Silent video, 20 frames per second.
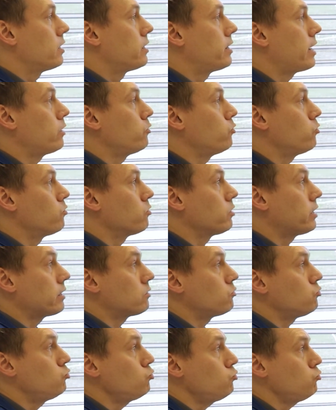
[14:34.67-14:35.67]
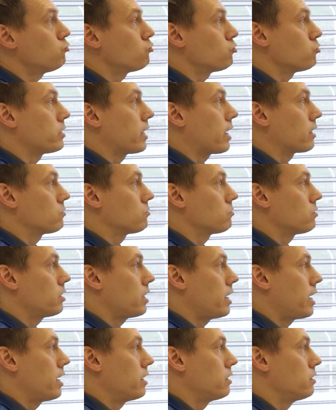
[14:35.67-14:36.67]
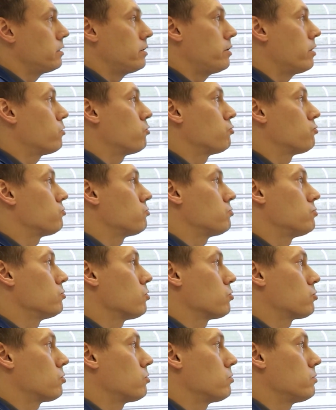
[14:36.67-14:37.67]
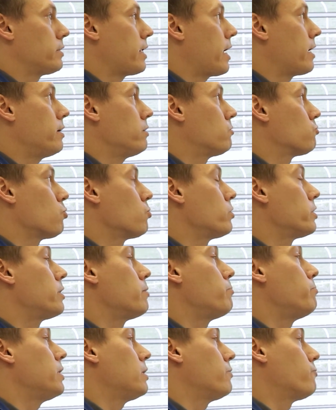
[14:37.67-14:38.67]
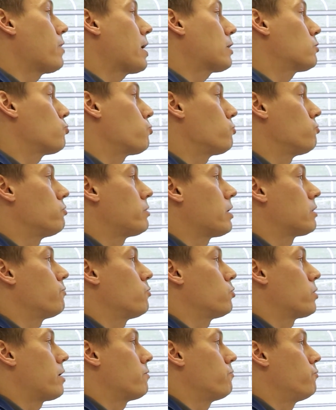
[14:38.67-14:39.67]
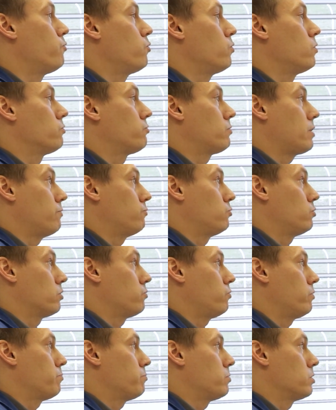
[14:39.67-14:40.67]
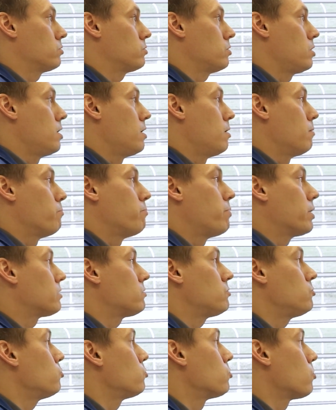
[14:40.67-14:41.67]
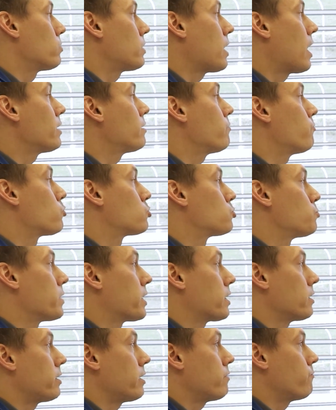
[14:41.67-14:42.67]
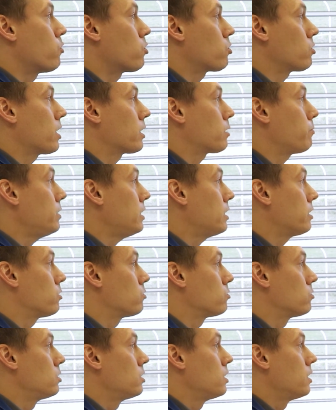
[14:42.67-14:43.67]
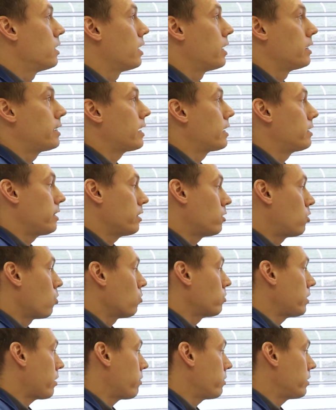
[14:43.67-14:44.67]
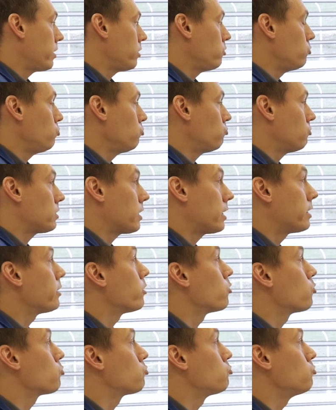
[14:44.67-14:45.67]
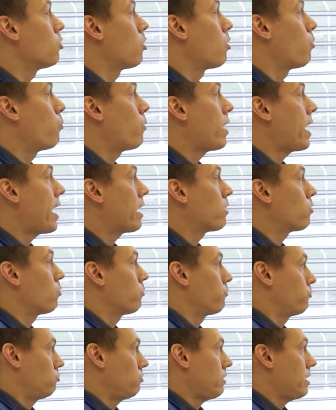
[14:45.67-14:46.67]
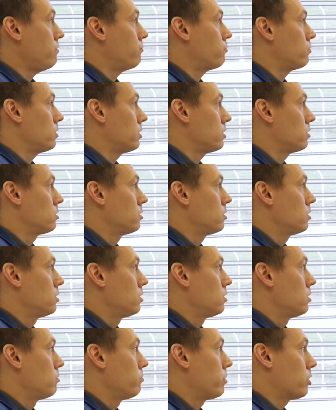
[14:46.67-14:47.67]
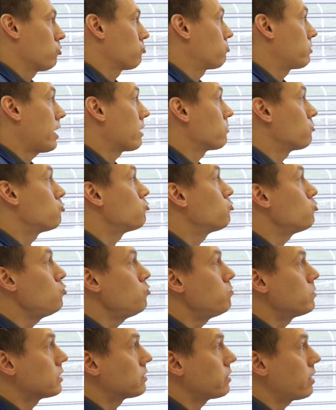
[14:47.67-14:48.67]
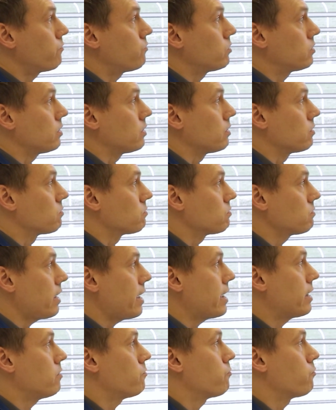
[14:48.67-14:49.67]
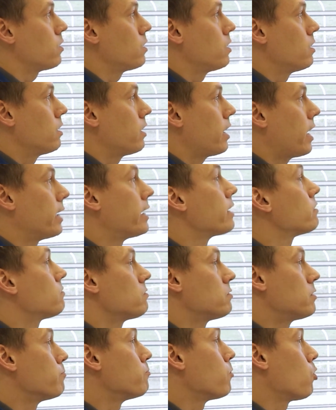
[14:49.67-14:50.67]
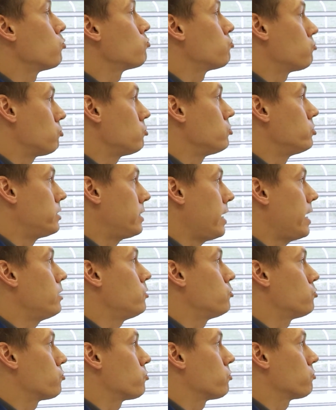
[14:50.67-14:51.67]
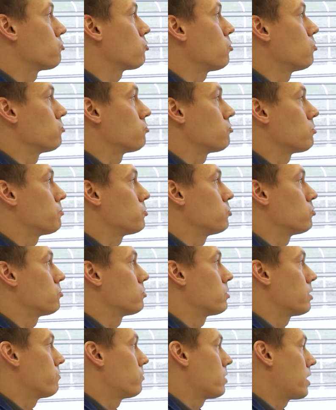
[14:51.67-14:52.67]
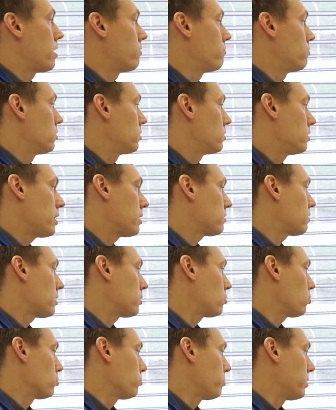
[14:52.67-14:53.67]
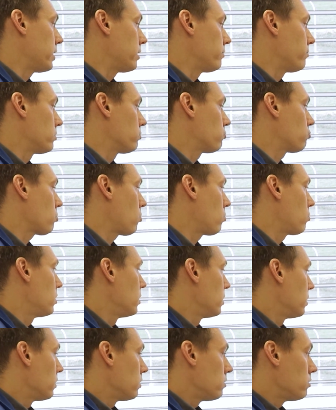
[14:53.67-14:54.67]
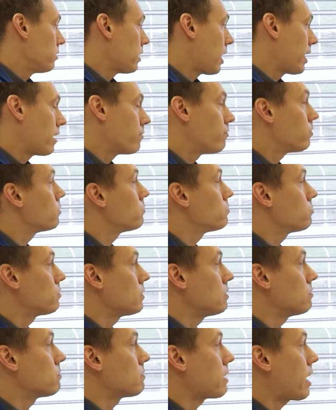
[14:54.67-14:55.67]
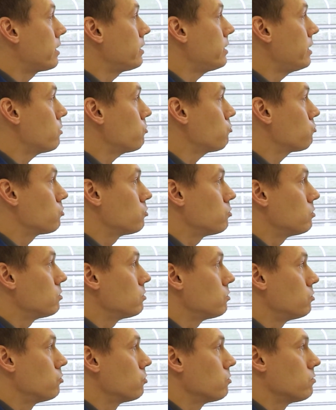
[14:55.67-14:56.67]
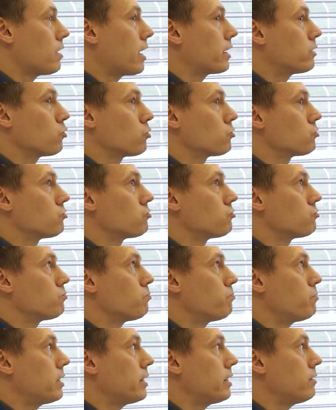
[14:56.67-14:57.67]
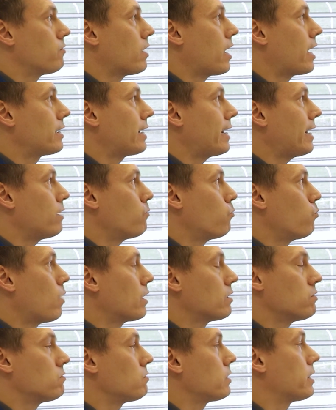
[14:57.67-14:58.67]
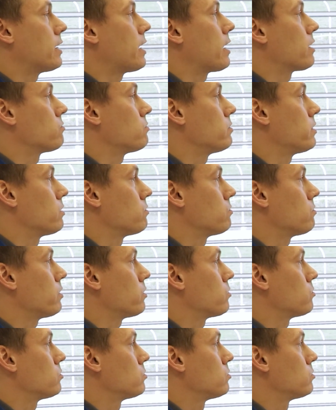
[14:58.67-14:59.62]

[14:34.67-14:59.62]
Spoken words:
Then you get used to that, and then it's only the big factories that would have full safety equipment. But the other watchmakers, they work like me here, and then they go there and they use it, and they are not aware of safety because they assume that everything is safe, and that's the most dangerous concept you could ever have. That I don't believe in. So I have since 10 years, I don't believe I had one single accident here.